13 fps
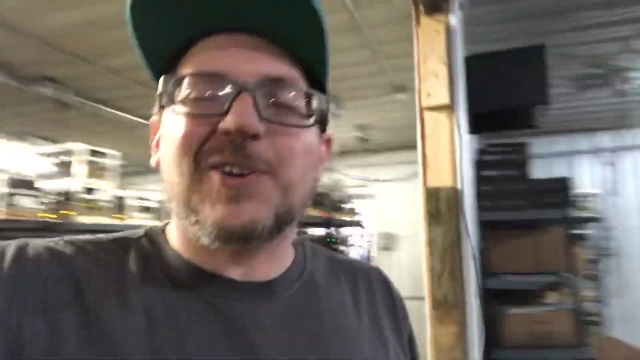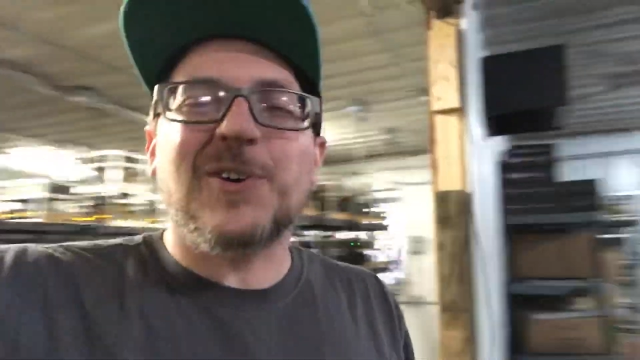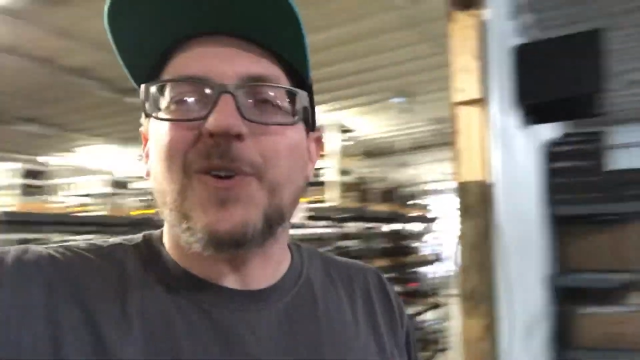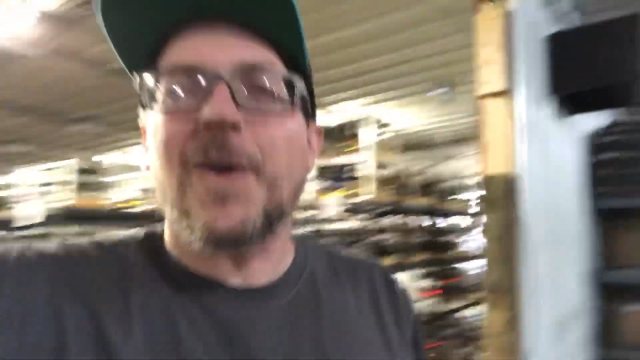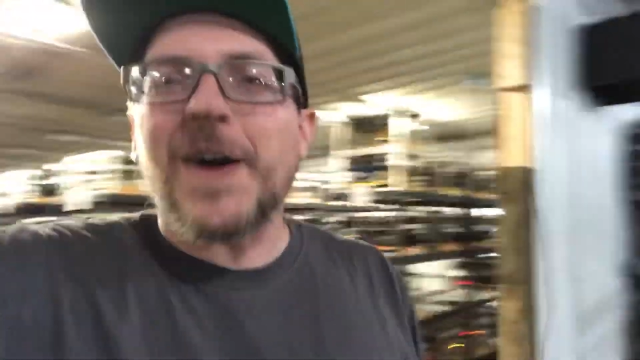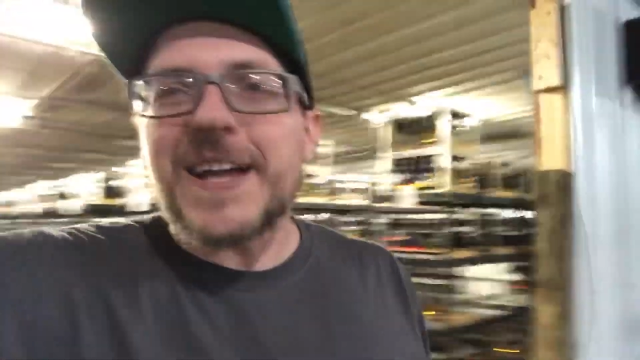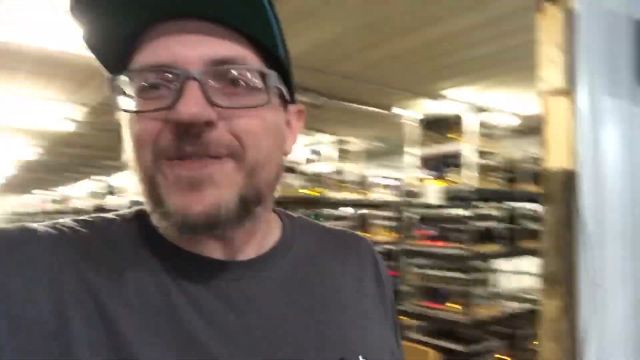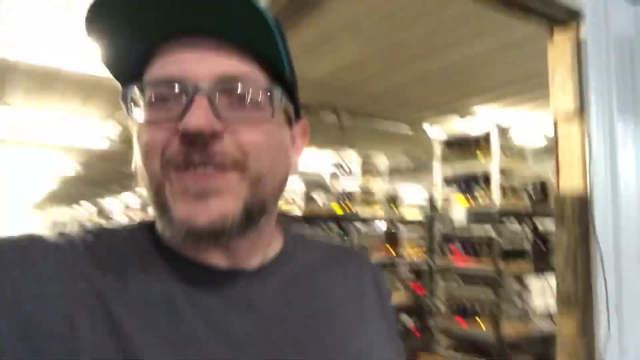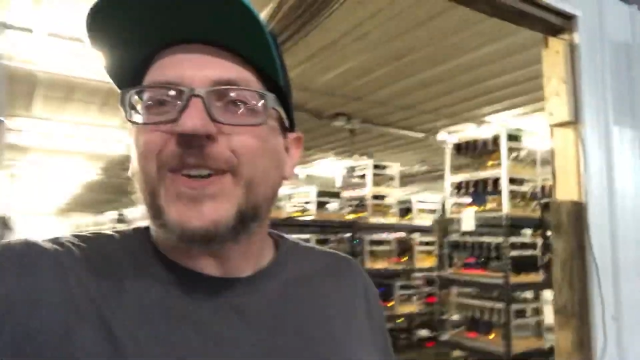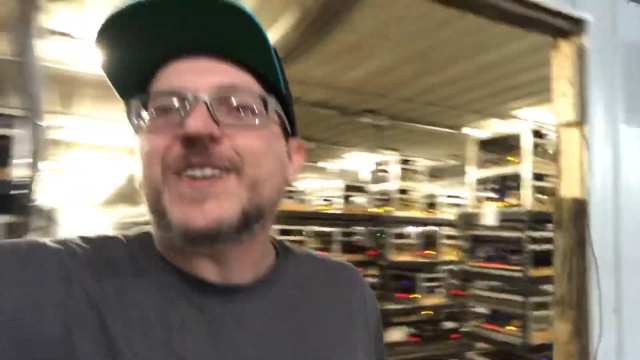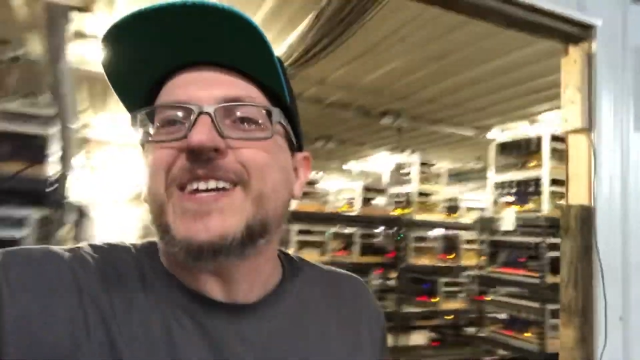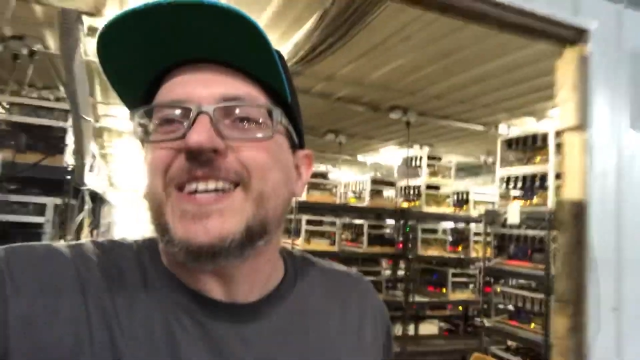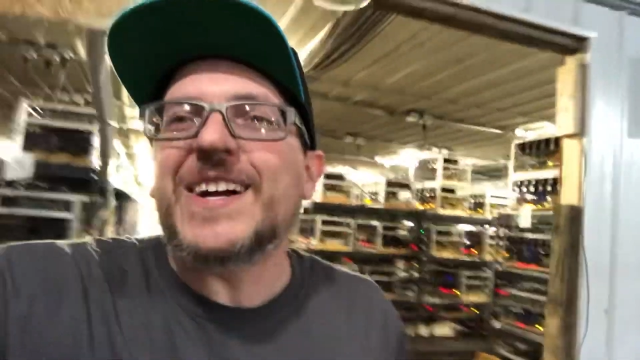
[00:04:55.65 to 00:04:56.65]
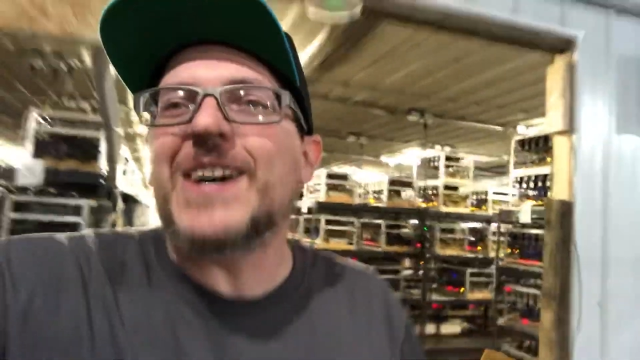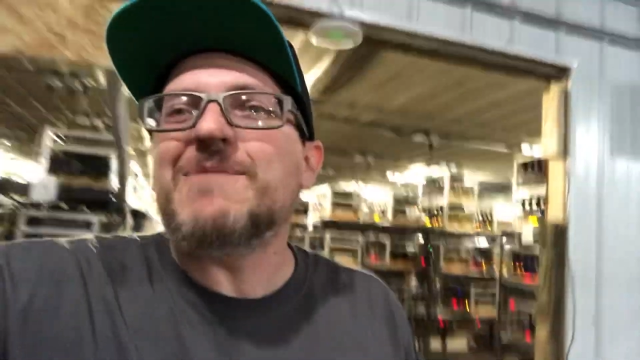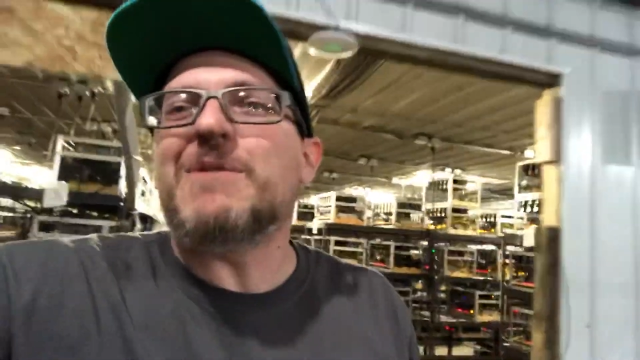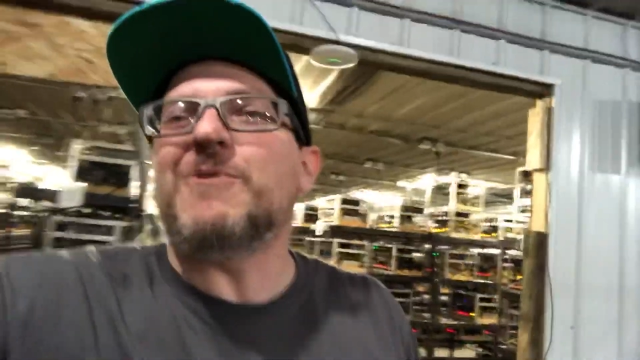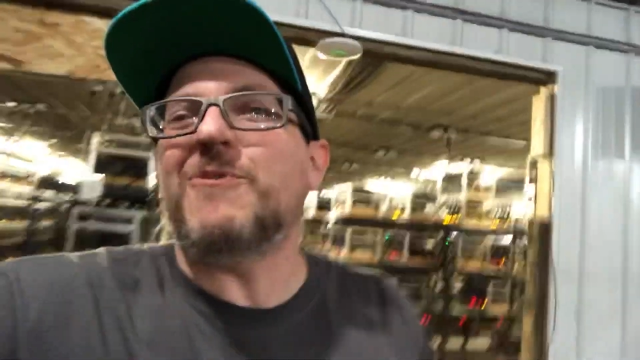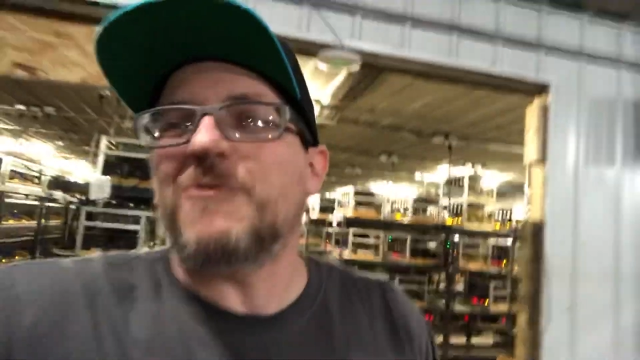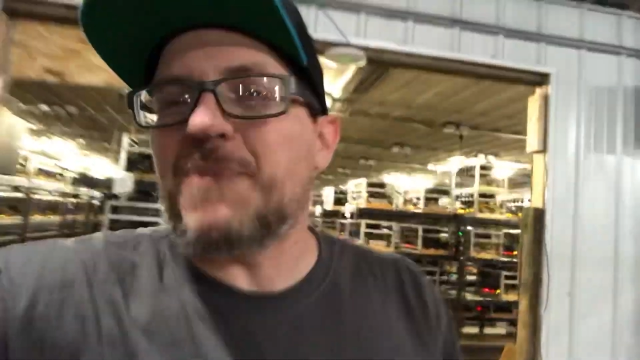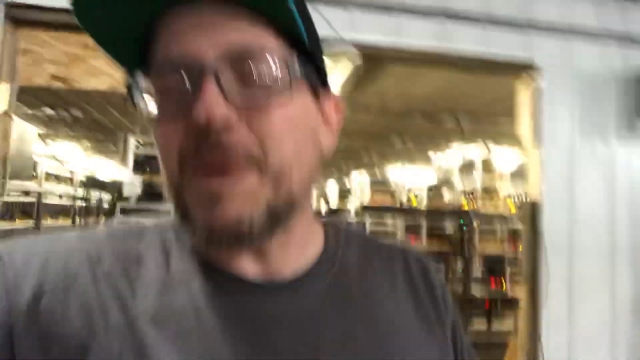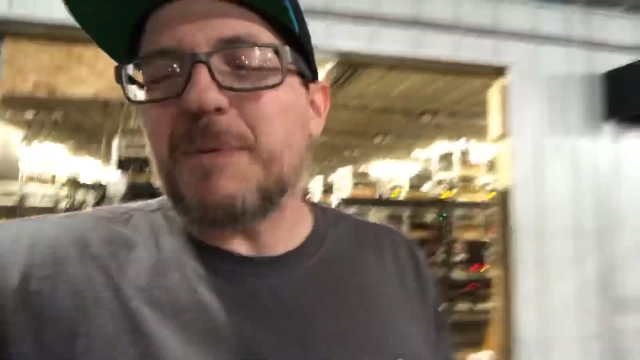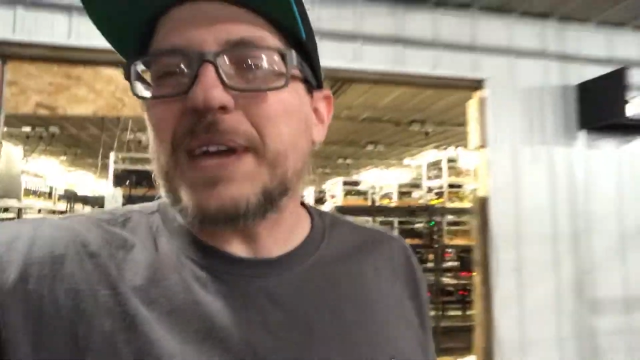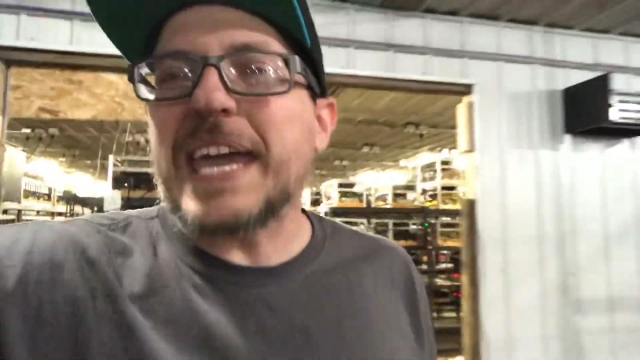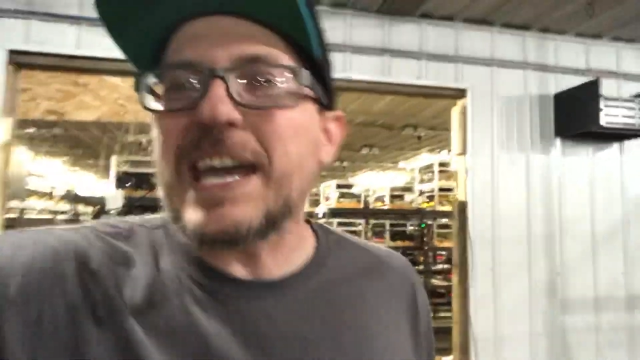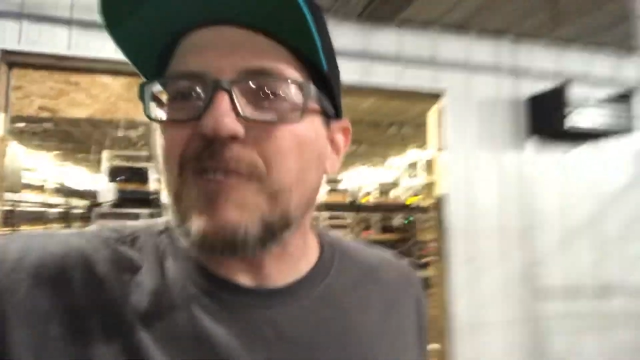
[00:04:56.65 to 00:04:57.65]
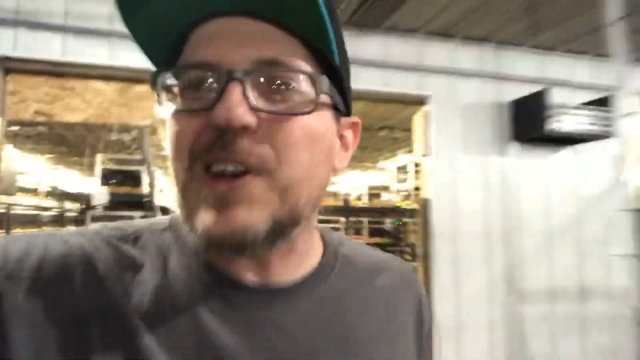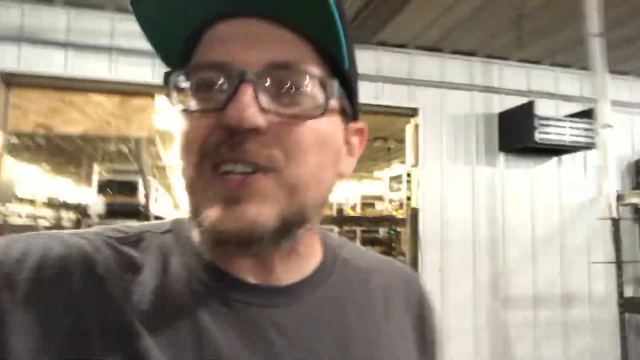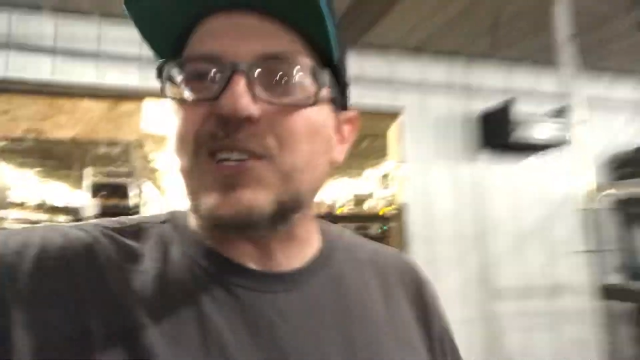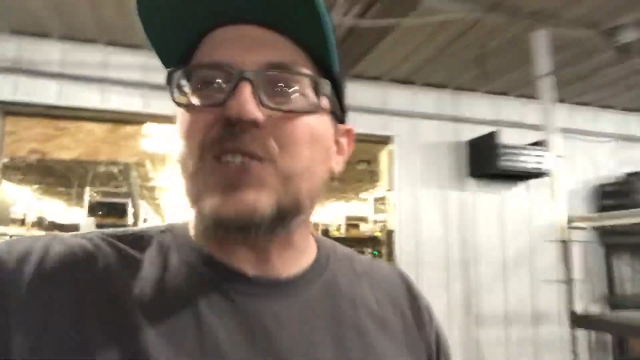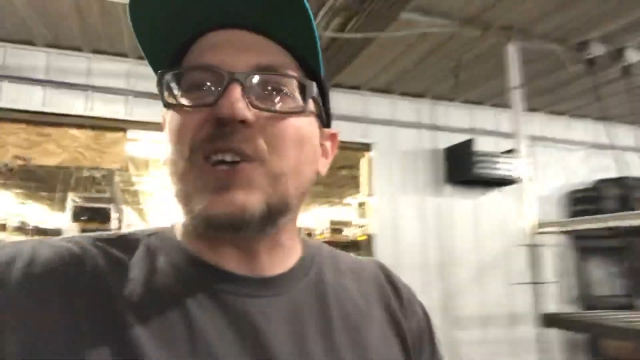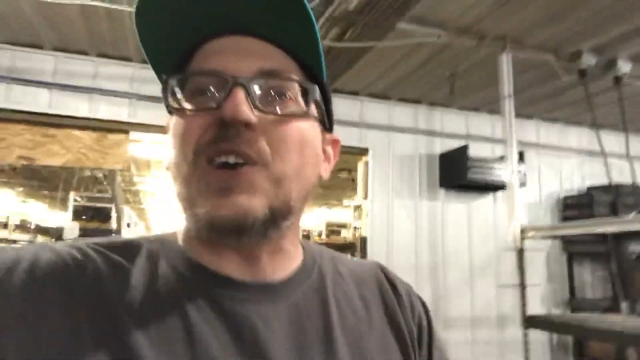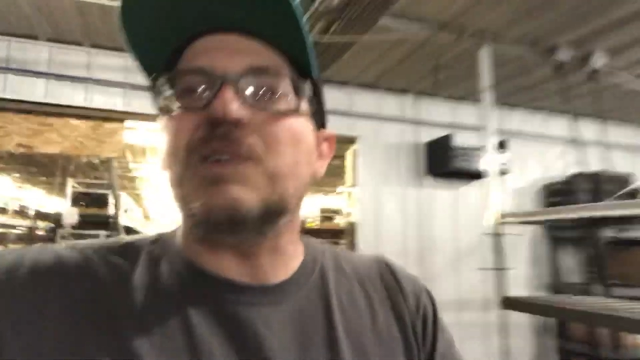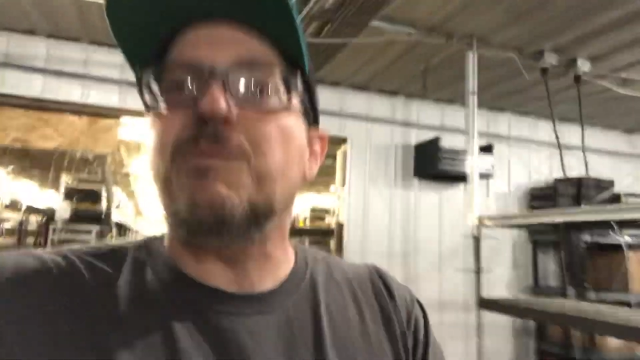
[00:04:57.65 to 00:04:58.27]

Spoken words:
quite fill you in on, but we can't wait to show you.